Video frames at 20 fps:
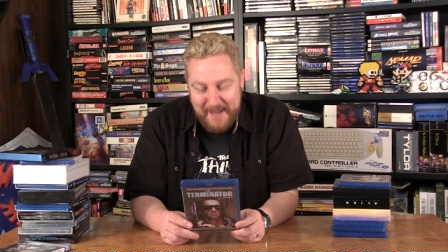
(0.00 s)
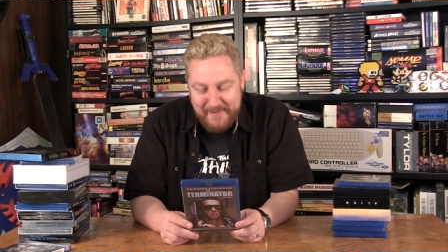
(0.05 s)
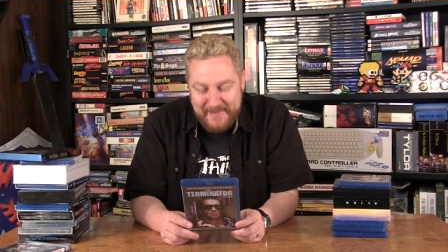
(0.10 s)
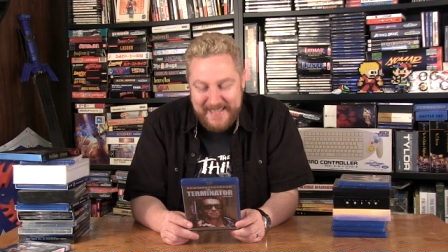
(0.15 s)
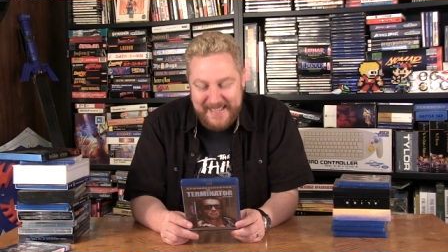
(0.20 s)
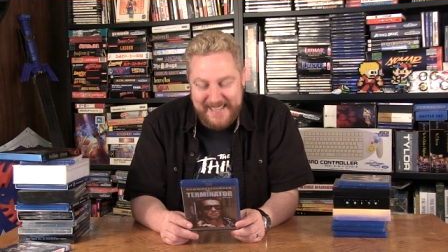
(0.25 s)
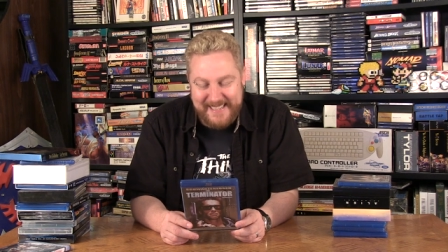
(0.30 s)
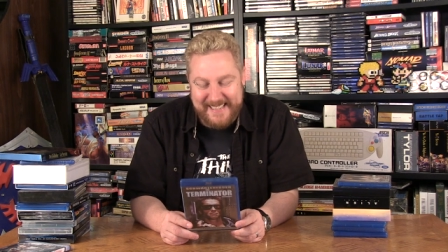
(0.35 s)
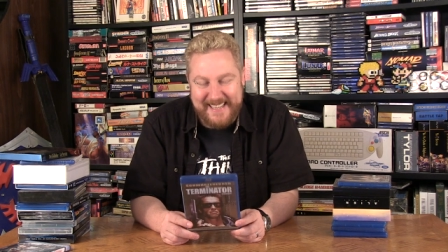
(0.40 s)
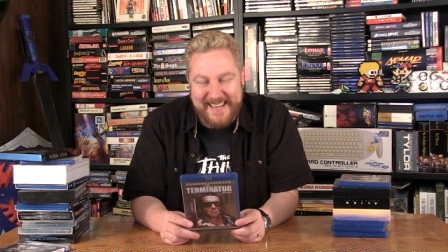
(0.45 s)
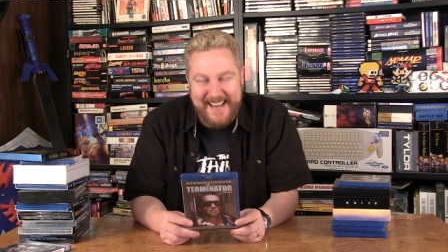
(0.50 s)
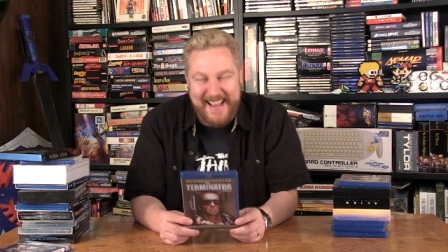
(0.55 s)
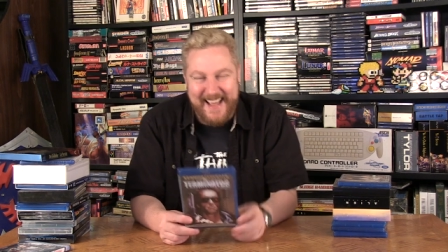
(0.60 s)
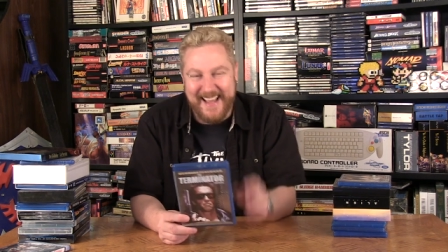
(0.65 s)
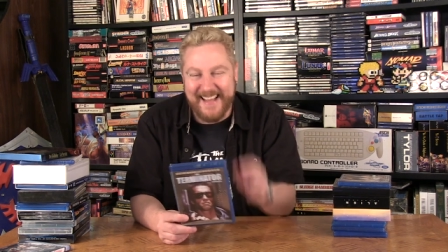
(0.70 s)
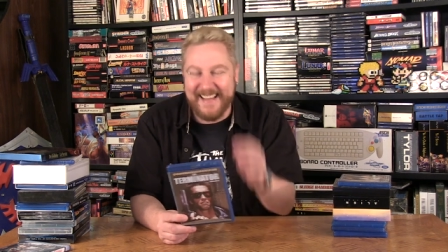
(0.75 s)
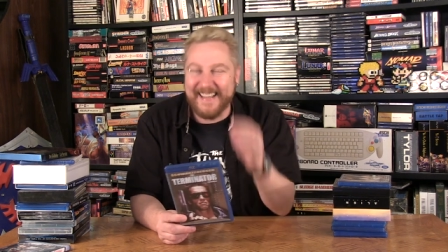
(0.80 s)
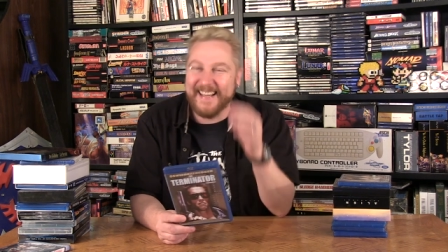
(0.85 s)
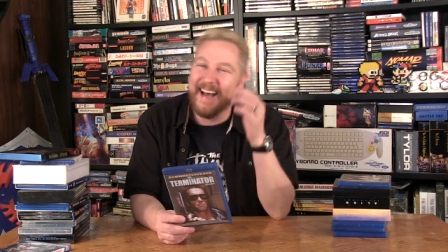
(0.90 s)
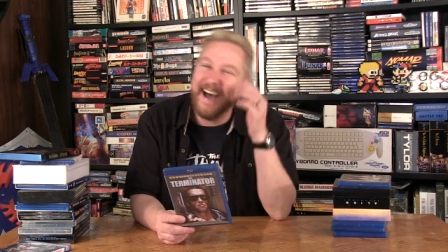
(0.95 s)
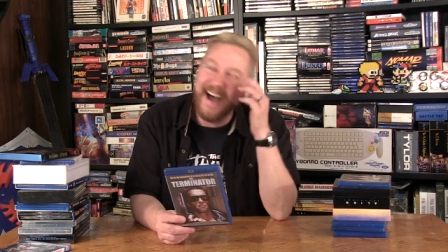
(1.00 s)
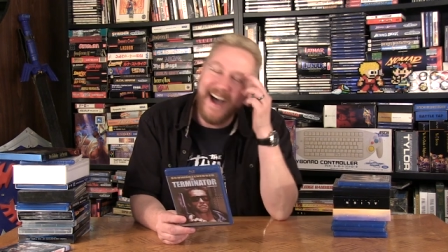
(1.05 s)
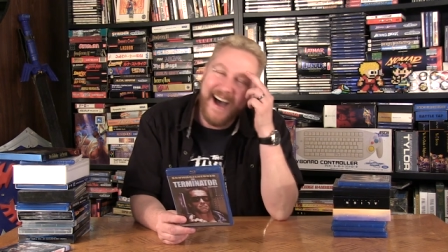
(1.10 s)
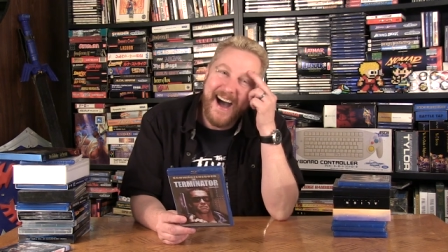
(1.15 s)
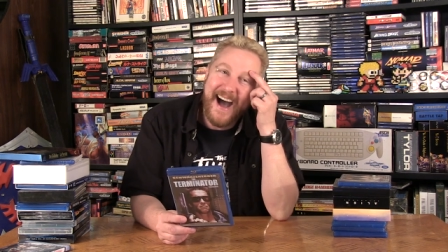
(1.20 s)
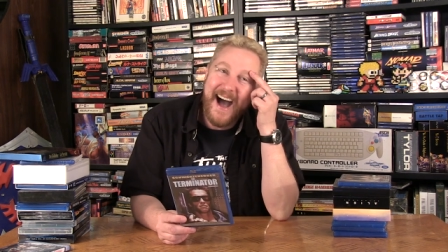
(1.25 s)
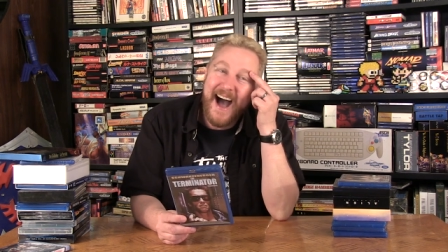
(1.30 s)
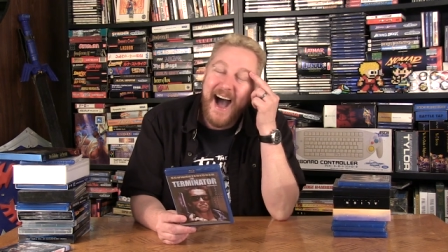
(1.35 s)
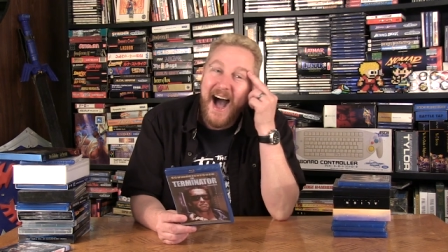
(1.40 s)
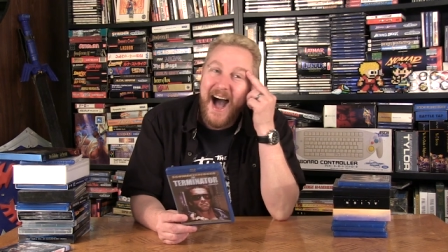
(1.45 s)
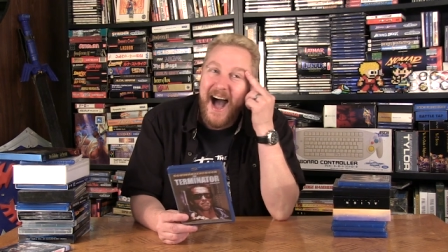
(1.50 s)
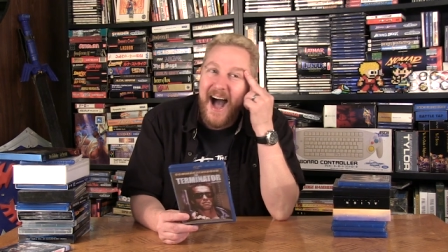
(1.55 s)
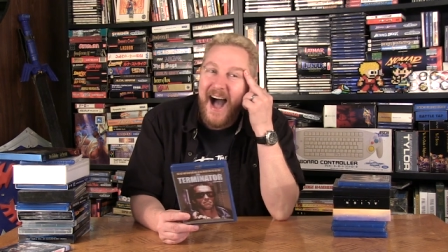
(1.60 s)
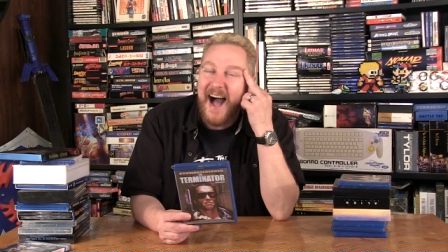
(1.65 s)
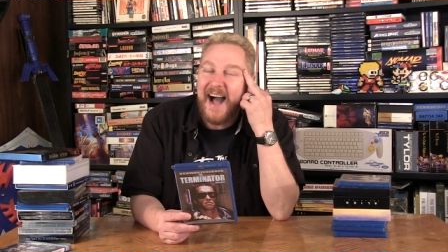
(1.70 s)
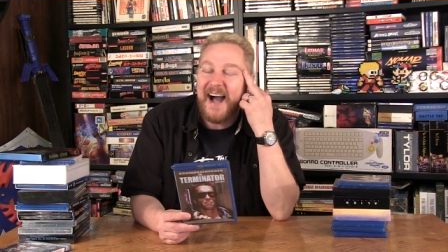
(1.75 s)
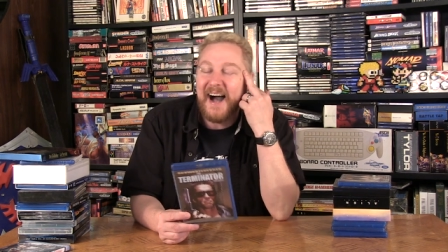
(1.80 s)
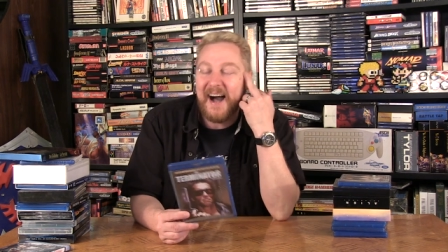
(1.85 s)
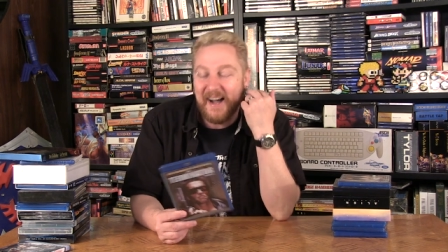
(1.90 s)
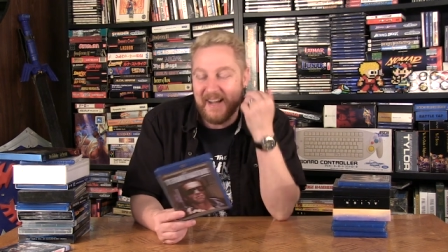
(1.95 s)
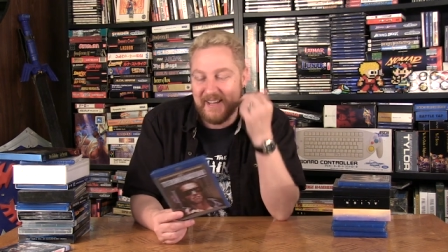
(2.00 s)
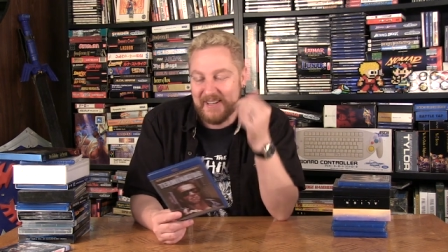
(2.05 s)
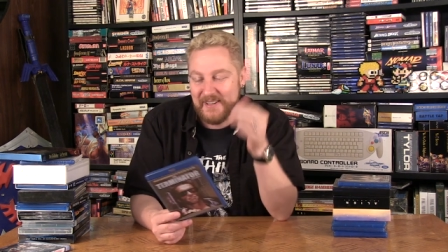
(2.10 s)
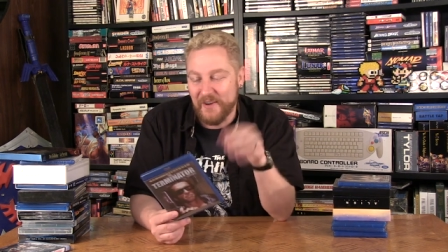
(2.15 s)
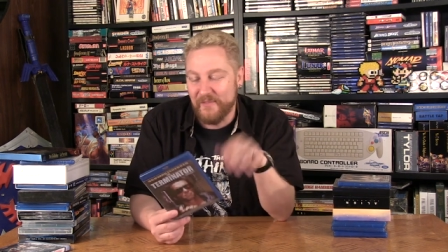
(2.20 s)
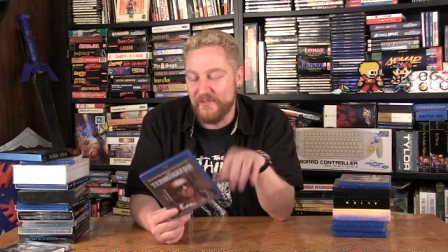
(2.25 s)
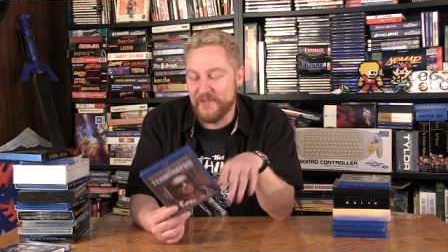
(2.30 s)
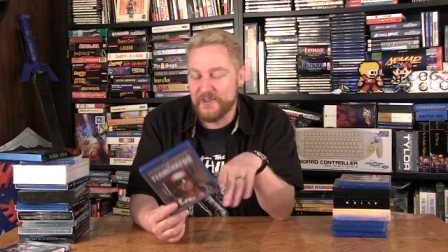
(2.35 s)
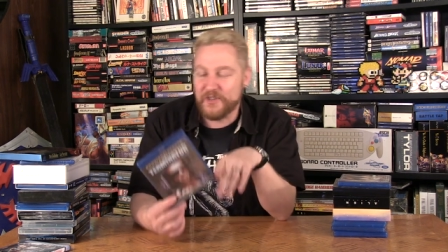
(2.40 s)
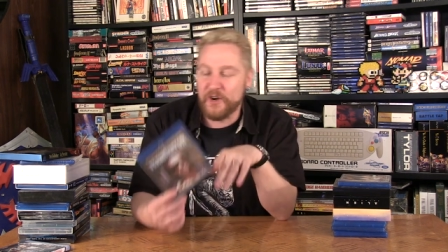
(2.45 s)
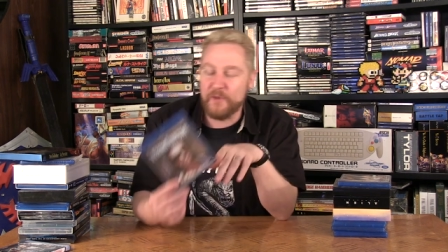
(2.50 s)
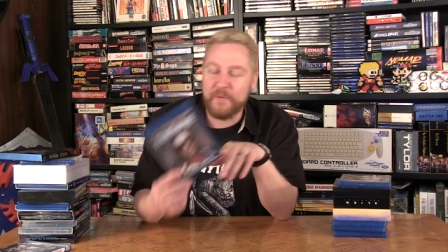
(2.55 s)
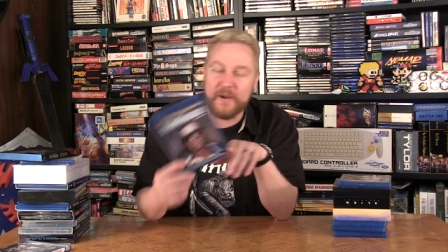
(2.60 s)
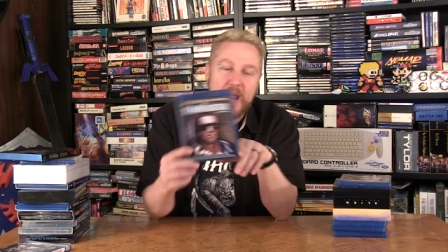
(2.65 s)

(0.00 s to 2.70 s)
am today. Uh, you know, for sure.